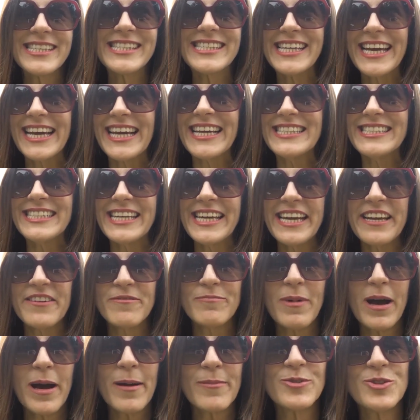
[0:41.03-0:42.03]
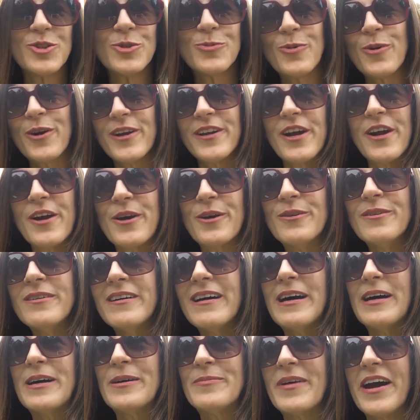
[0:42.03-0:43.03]
the second day of Mom 2.0.
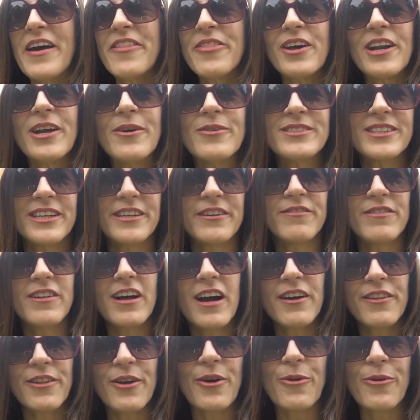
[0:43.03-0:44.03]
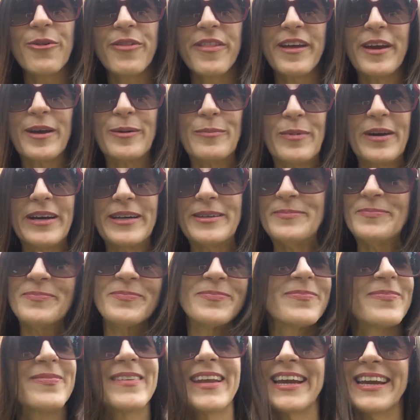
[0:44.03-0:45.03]
Um, I thought I was going to vlog the whole thing, but
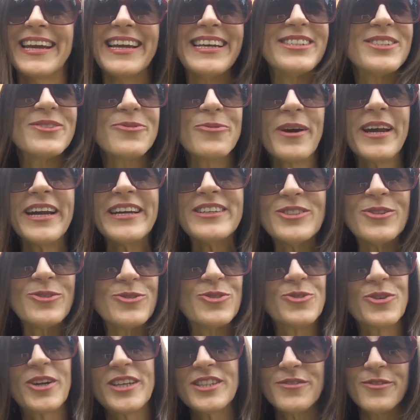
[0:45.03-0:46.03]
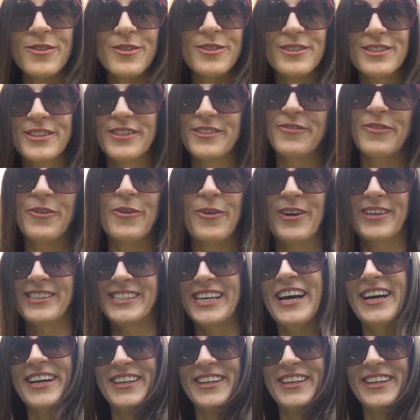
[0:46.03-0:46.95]
it's way too stressful to focus